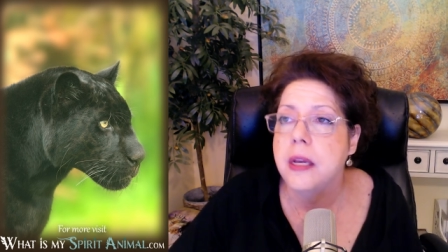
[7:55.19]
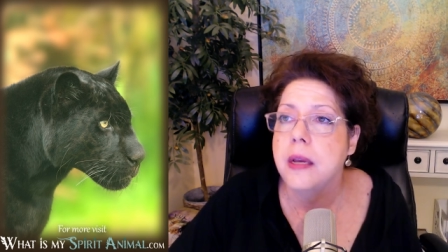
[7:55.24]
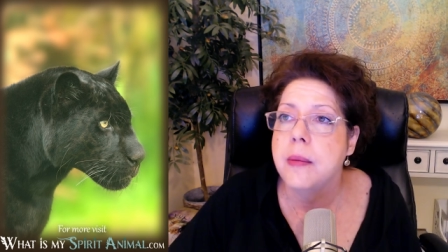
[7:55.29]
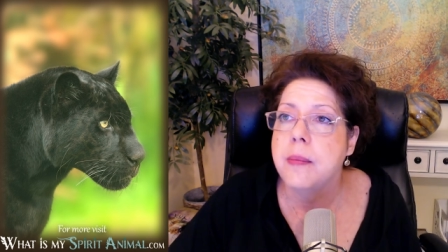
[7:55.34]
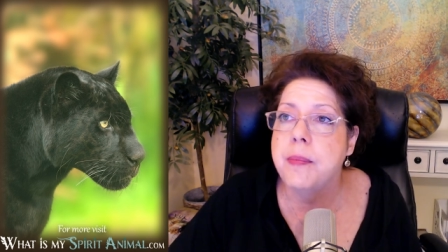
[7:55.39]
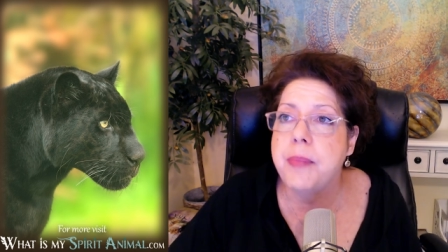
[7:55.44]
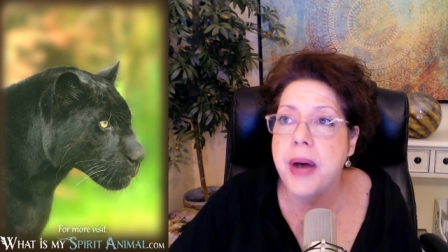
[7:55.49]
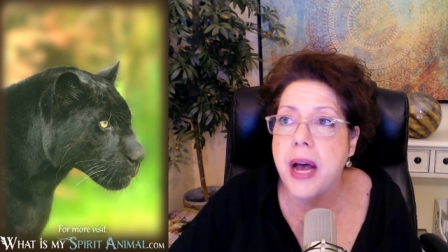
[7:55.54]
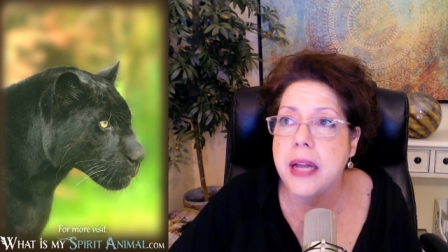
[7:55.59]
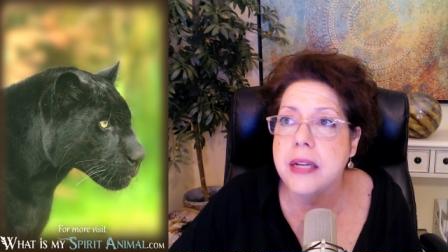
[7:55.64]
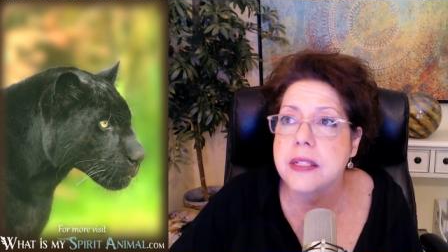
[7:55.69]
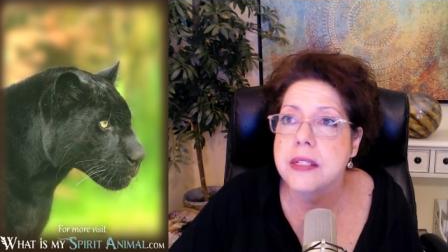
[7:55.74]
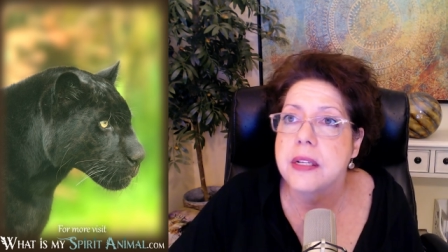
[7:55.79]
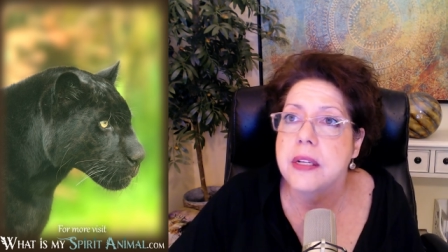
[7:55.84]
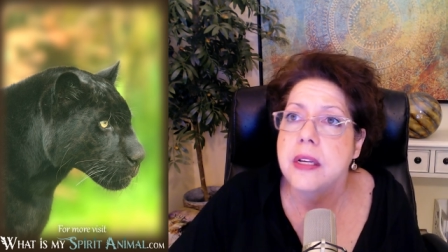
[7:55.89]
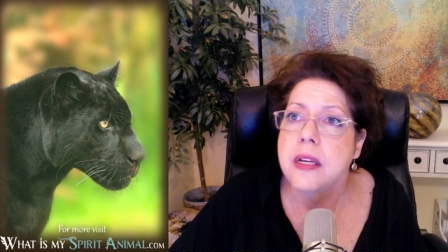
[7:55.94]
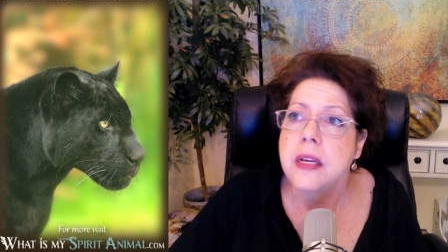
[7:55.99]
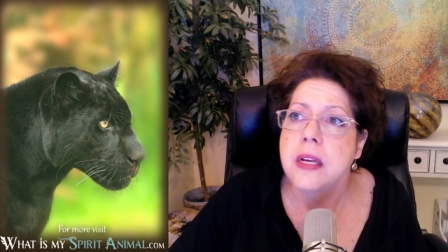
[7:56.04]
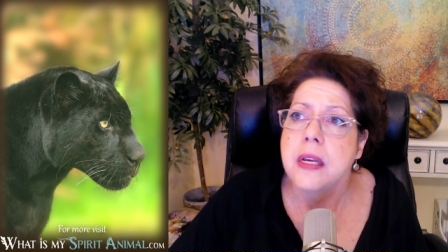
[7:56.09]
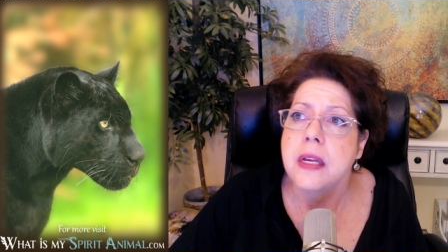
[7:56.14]
But
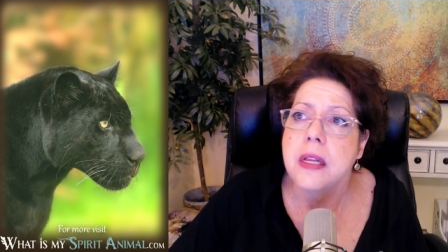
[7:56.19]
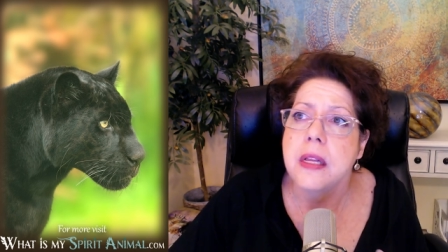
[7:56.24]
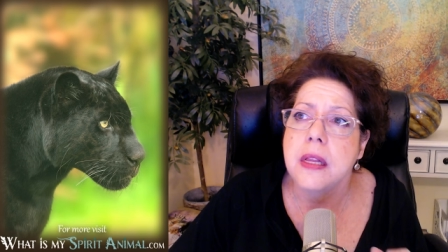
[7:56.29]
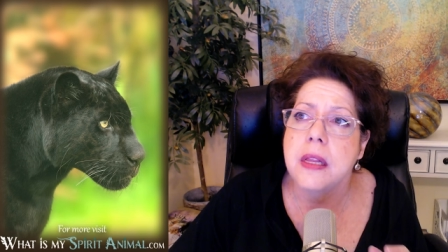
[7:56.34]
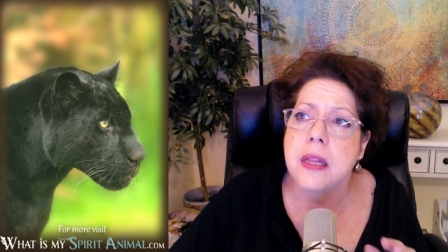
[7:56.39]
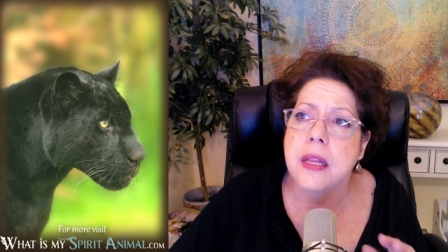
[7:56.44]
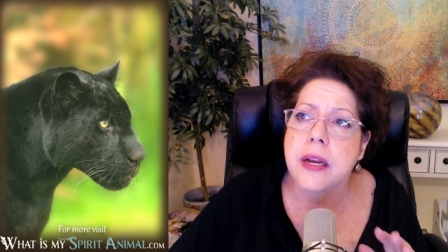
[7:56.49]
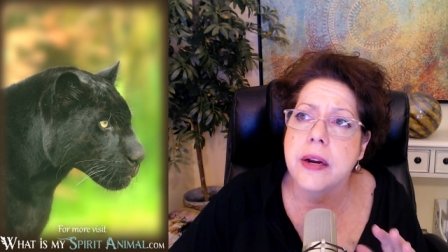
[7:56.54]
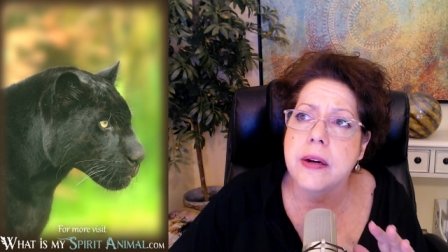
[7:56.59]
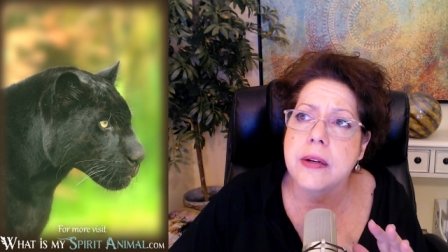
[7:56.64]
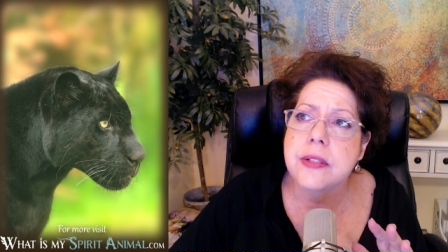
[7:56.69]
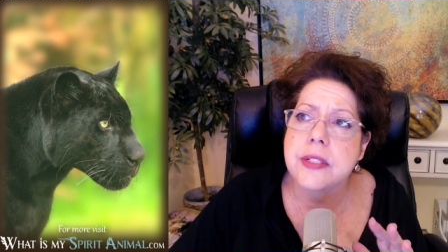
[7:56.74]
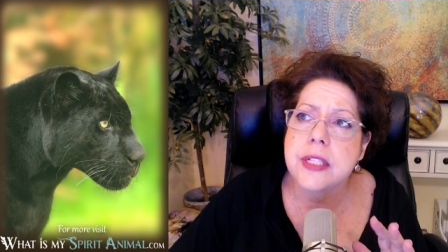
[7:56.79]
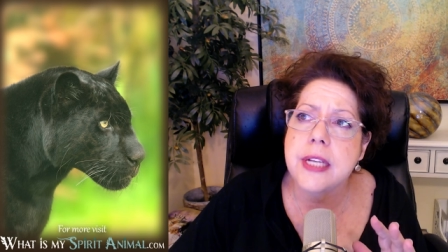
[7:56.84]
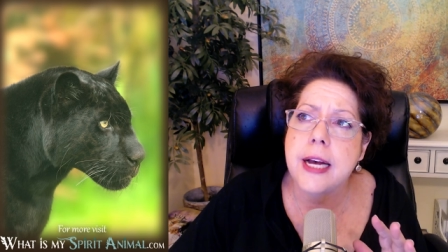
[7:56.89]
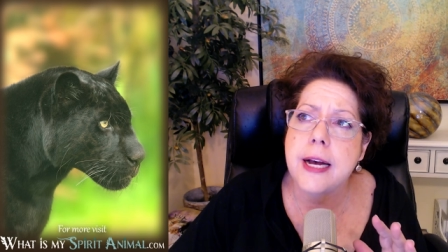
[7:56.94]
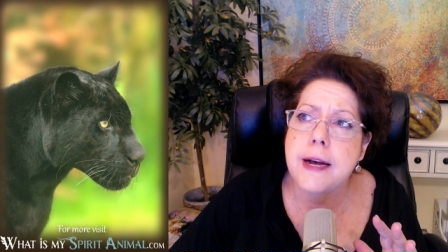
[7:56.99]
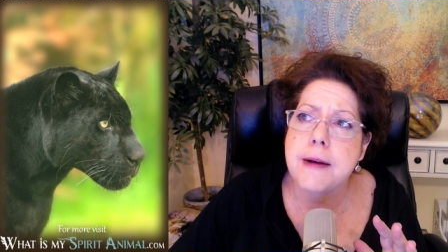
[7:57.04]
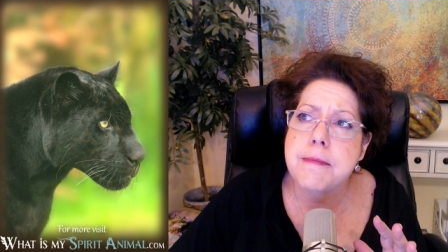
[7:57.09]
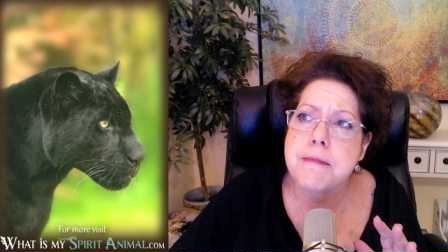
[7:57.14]
There's
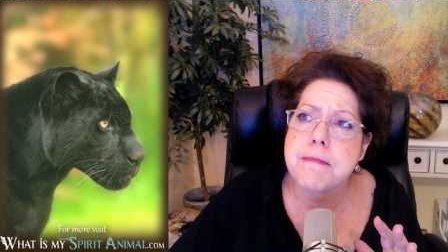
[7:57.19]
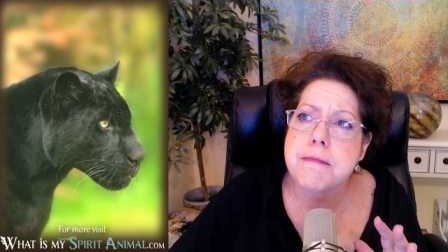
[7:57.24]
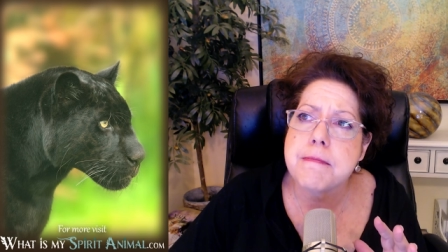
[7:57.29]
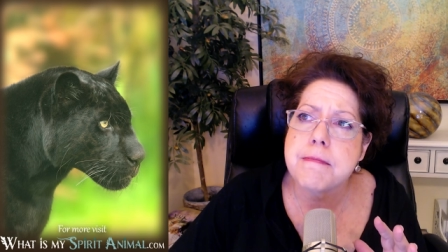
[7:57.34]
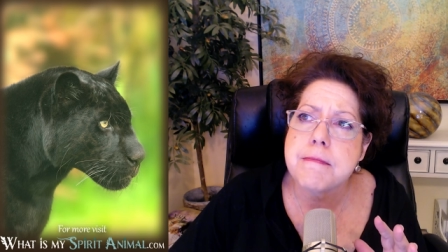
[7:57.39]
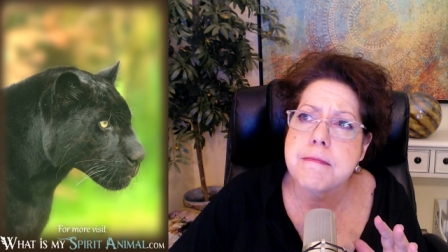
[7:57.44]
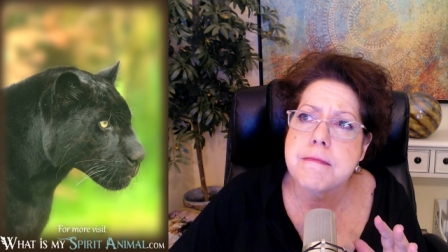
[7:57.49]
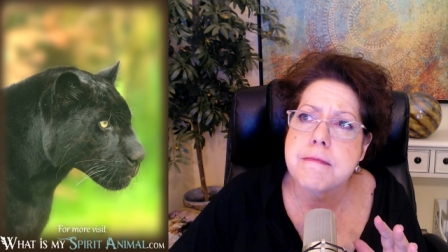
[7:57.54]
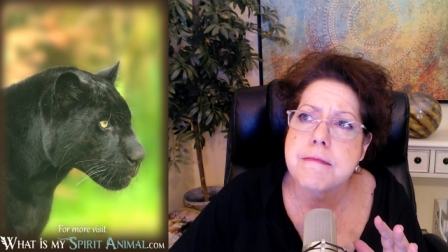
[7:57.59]
um,